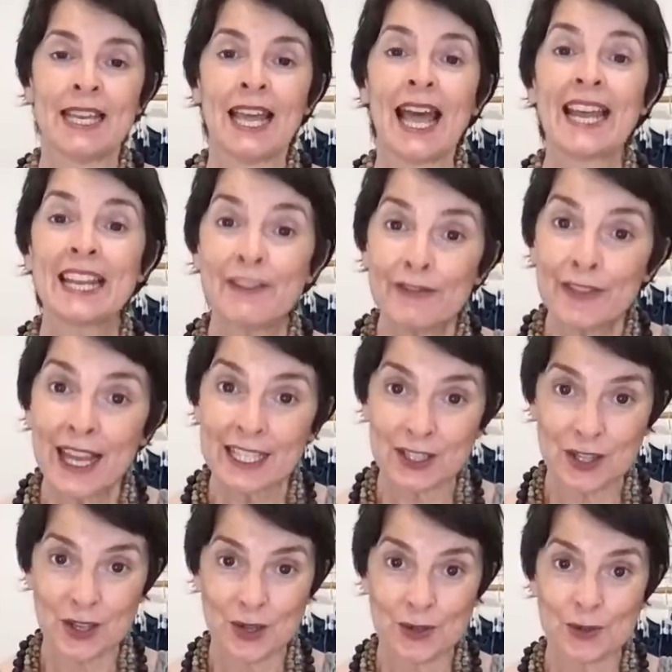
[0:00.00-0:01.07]
And if
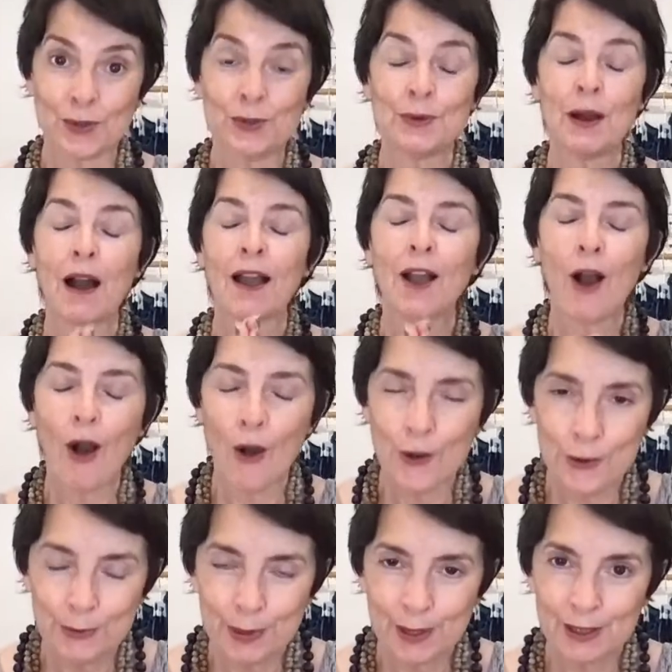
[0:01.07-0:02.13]
that's you, I
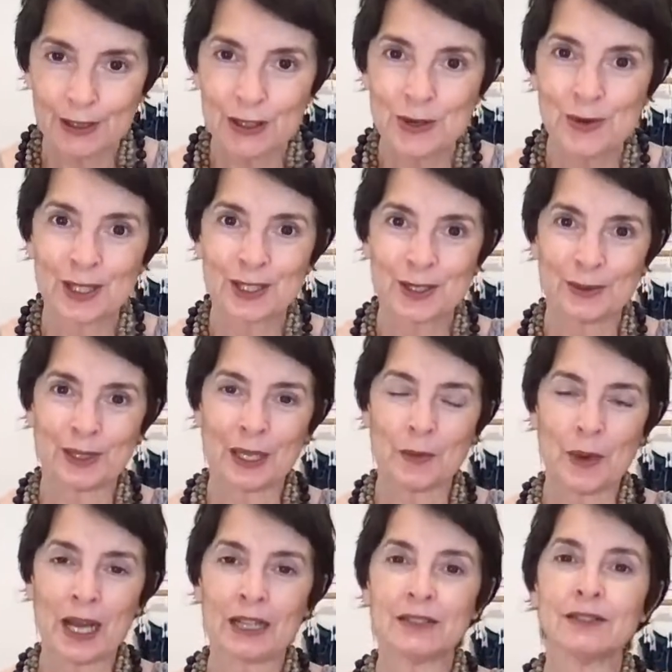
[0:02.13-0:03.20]
hope you are doing
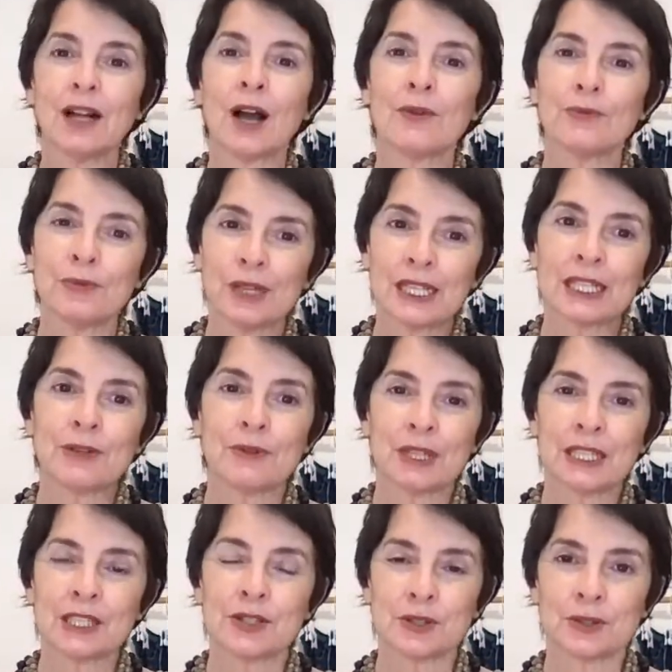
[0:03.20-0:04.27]
well. I really
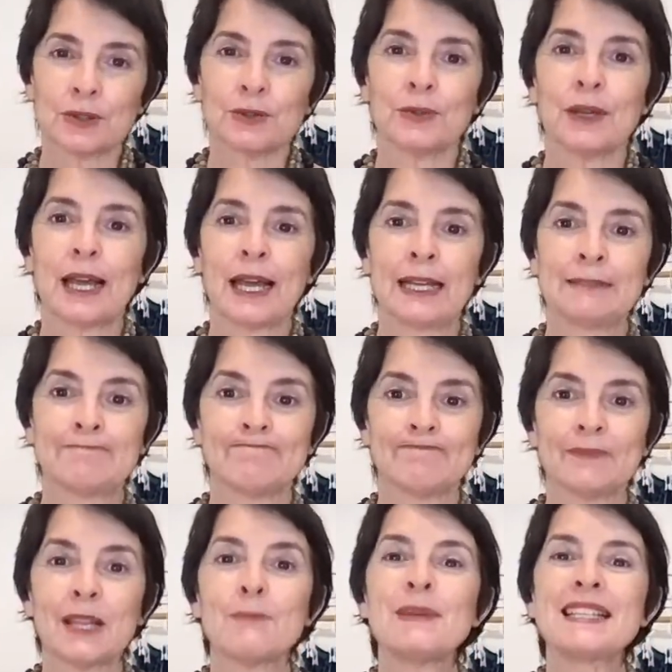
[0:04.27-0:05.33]
do.
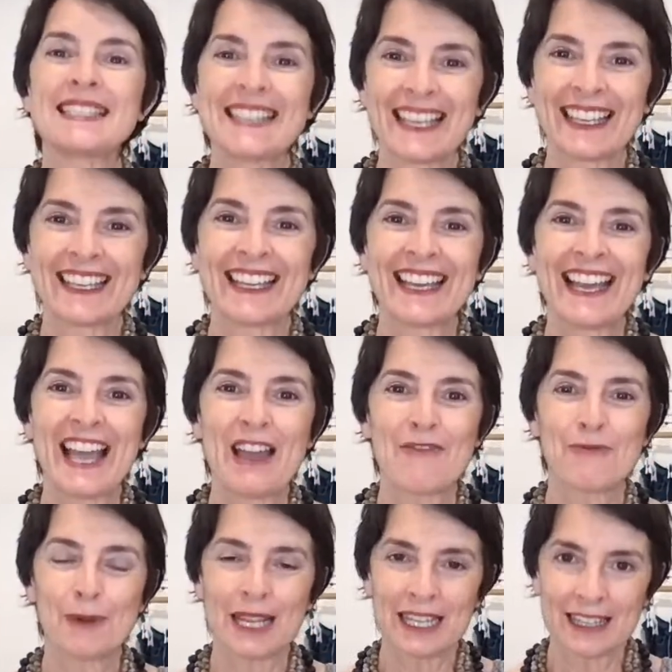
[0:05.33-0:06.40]
Let me see if
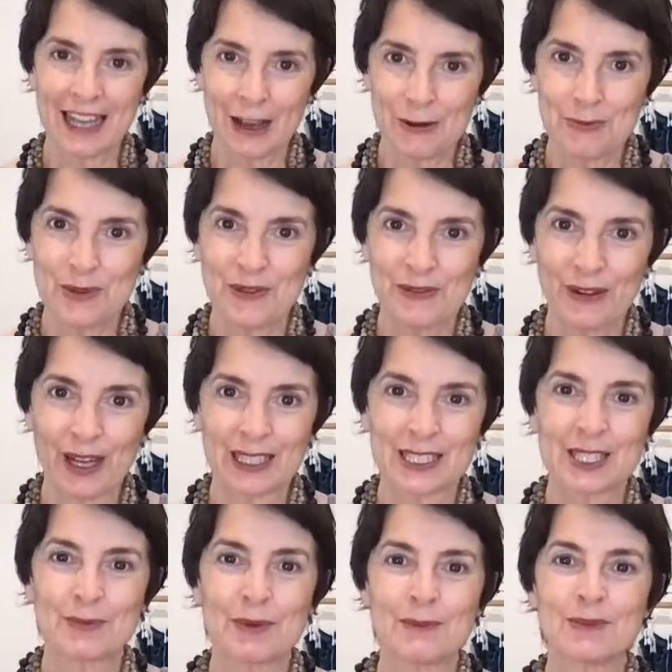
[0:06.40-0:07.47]
we can help you find a
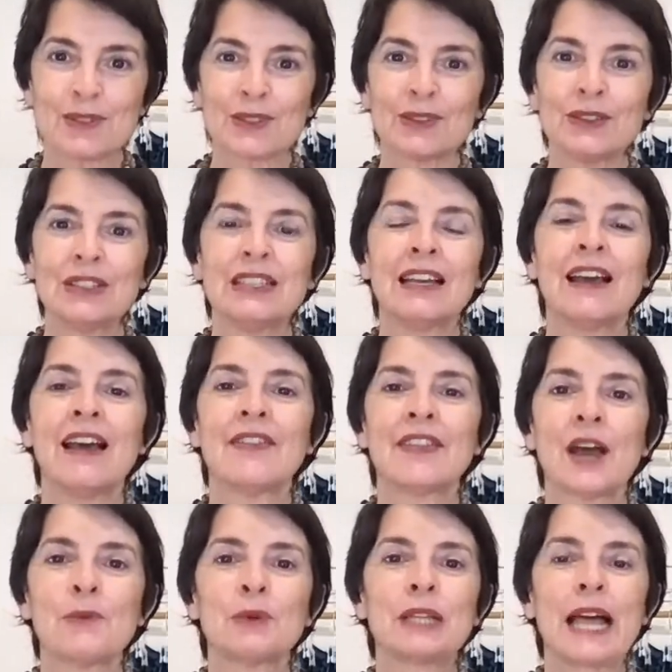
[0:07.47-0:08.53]
swimsuit
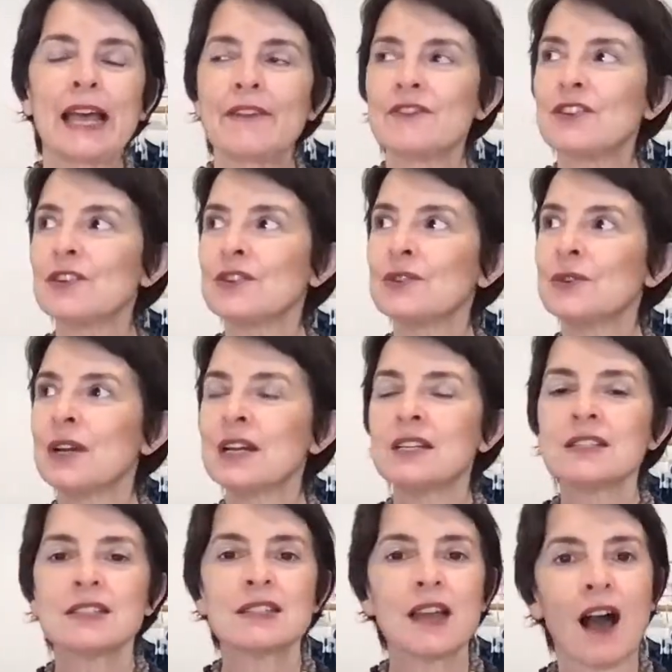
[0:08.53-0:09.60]
that will have you
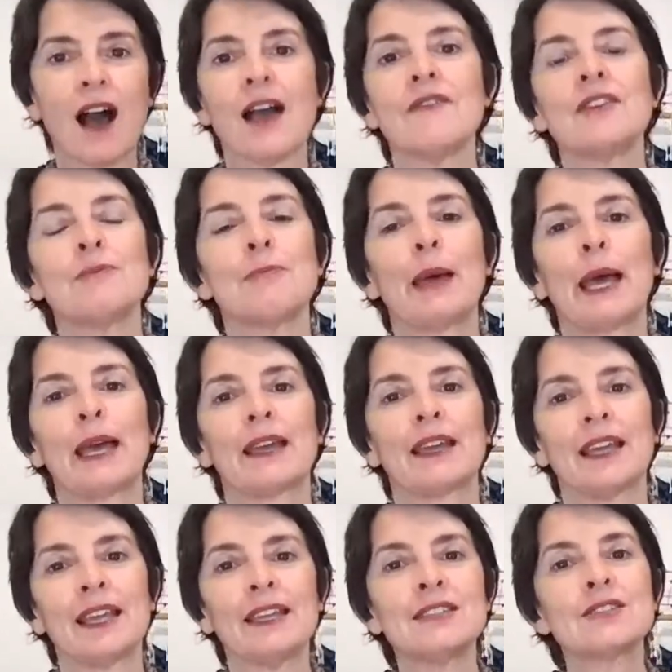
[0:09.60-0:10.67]
diving back
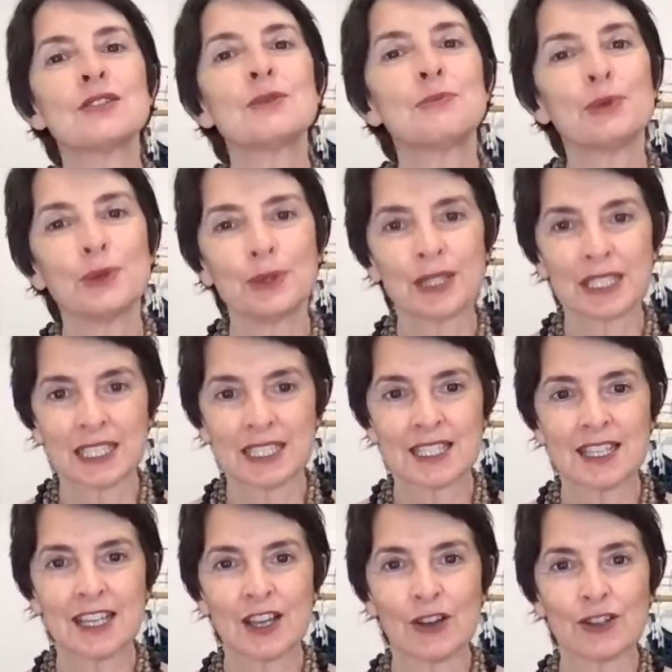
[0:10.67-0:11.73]
into the pool and into
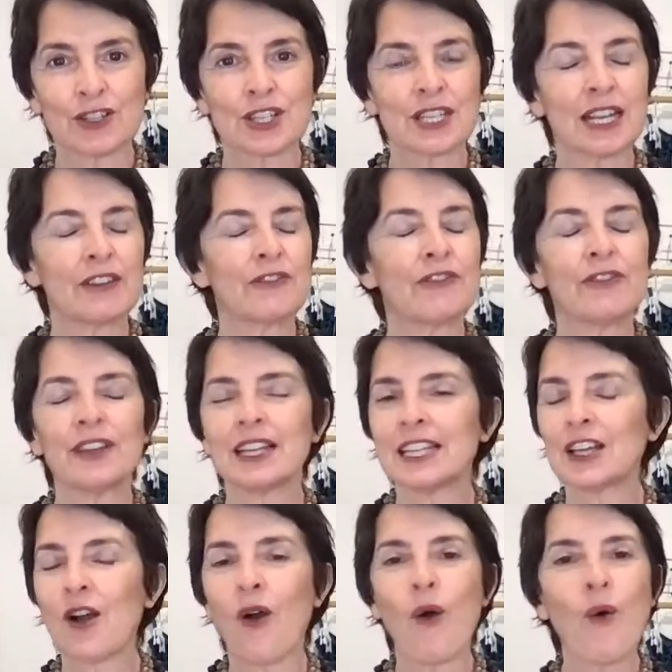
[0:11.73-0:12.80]
the ocean and
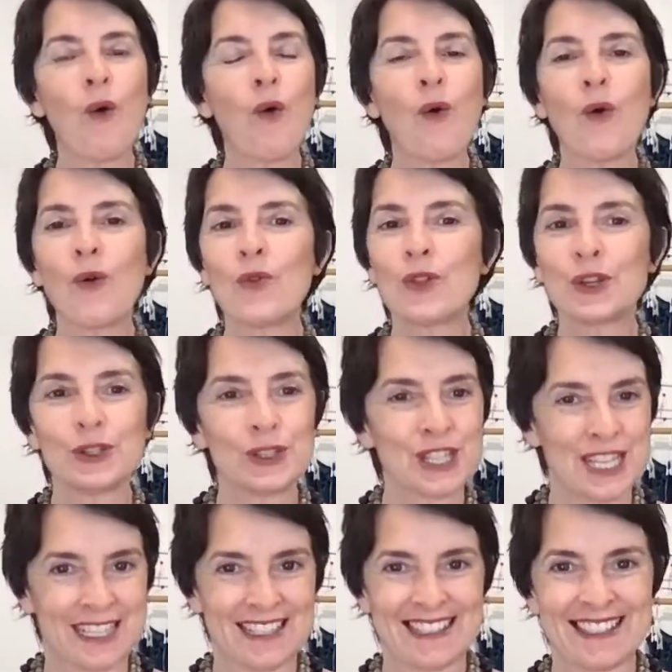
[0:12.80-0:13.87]
feeling all the
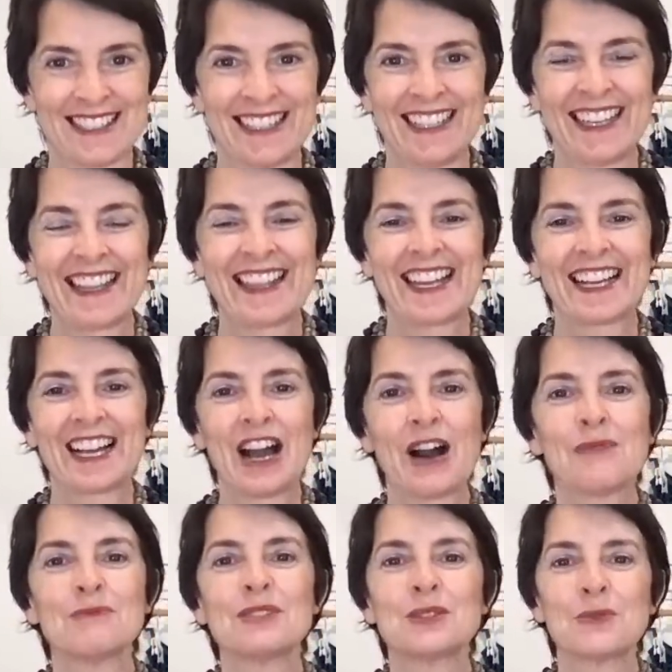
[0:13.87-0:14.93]
goodness that
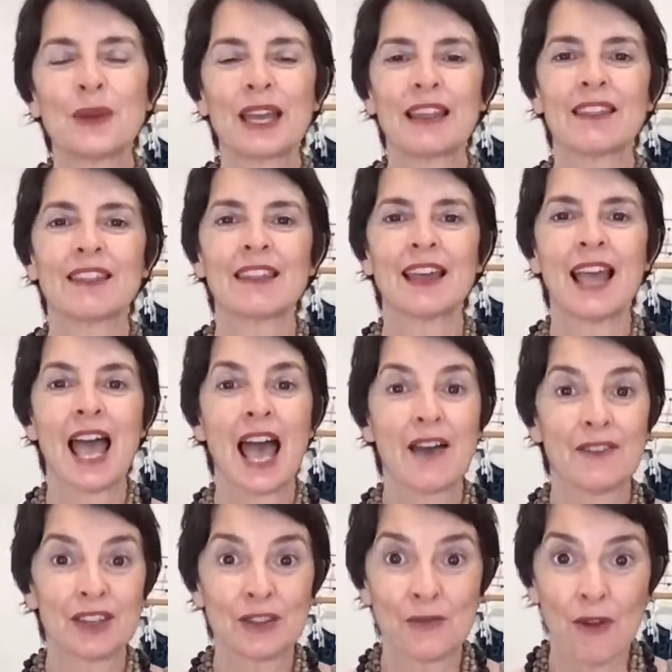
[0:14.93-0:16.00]
comes with
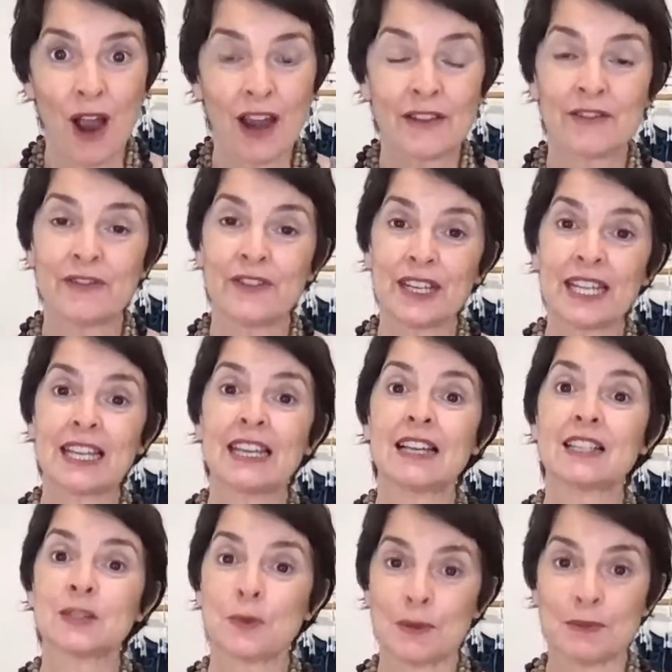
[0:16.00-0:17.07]
having the right fitting
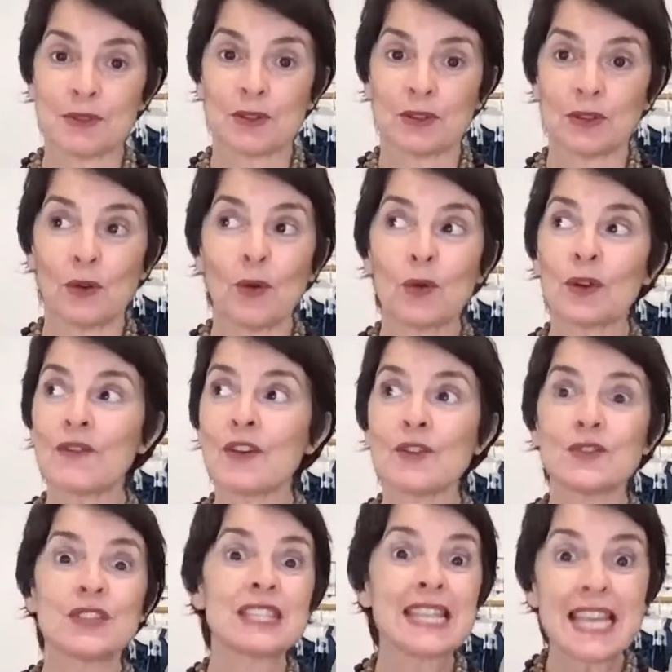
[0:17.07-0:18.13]
swimsuit, all of
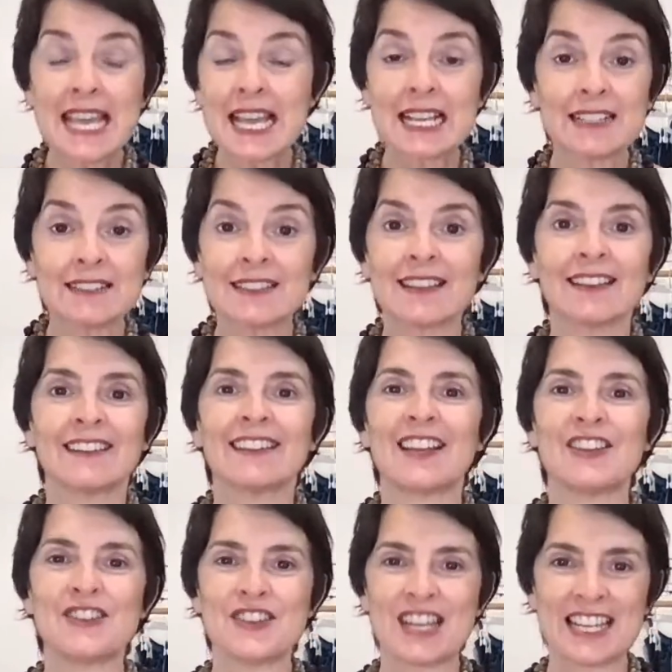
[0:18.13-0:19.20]
those things that
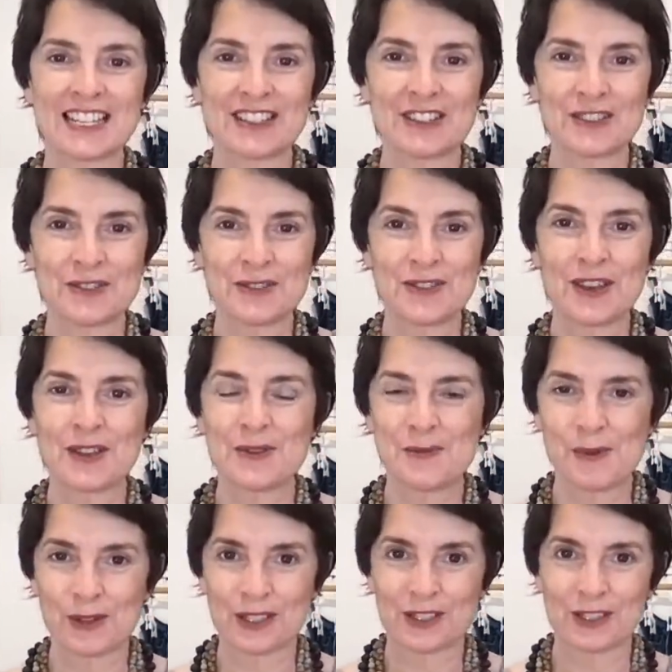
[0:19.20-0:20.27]
you need to do, that you
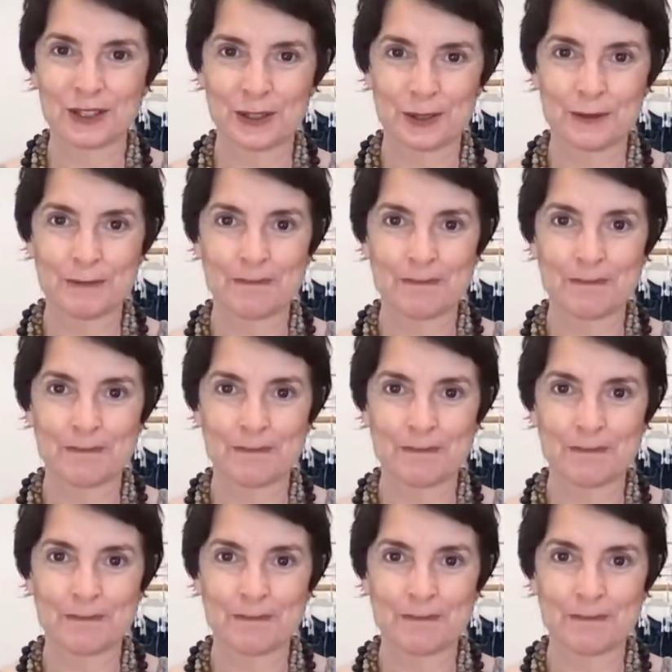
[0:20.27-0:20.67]
want to do.